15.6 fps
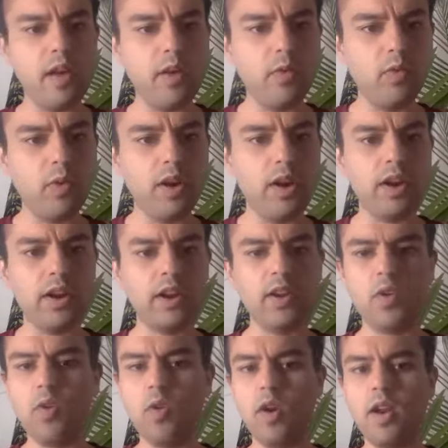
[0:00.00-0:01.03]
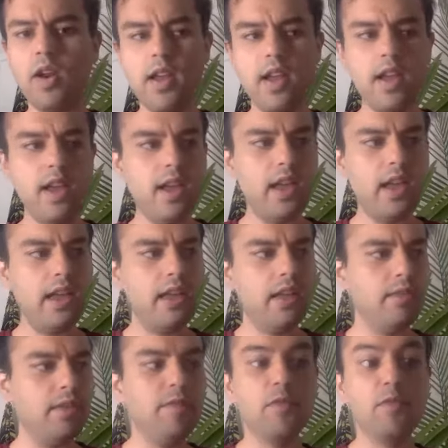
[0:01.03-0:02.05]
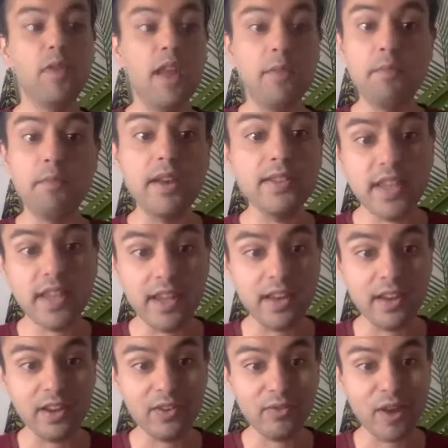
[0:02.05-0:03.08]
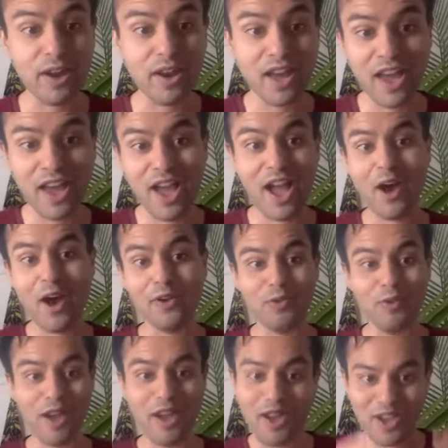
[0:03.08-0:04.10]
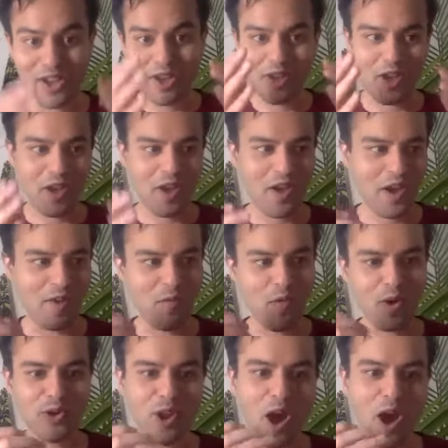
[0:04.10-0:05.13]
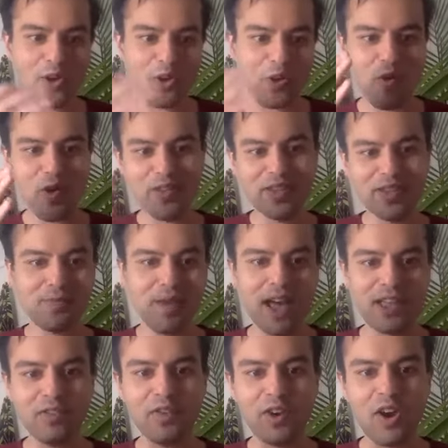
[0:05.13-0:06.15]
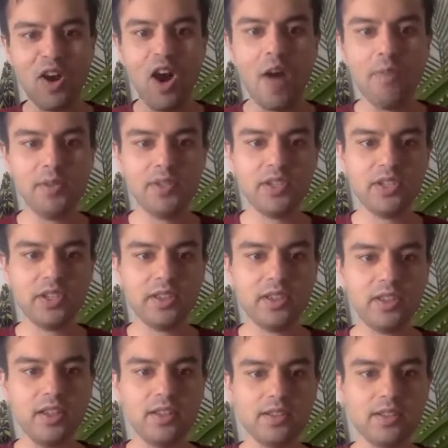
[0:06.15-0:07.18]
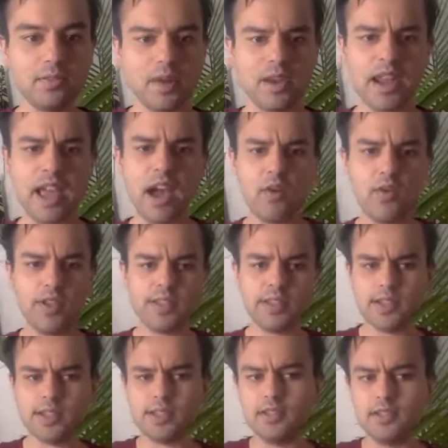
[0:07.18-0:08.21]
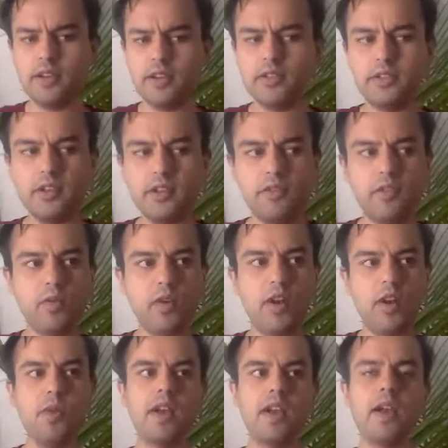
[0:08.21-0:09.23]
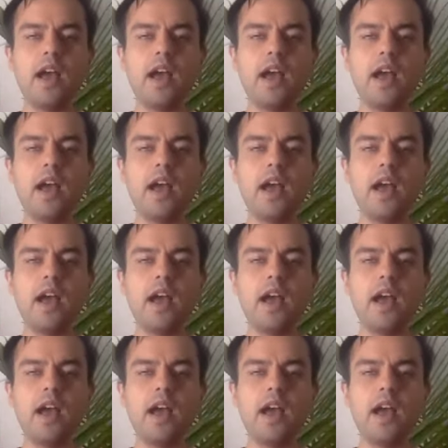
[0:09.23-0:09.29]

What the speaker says: at work, or even when I'm meditating, right? How do I want not go on this path of accomplishing things? But now it's a little different, where I'm like,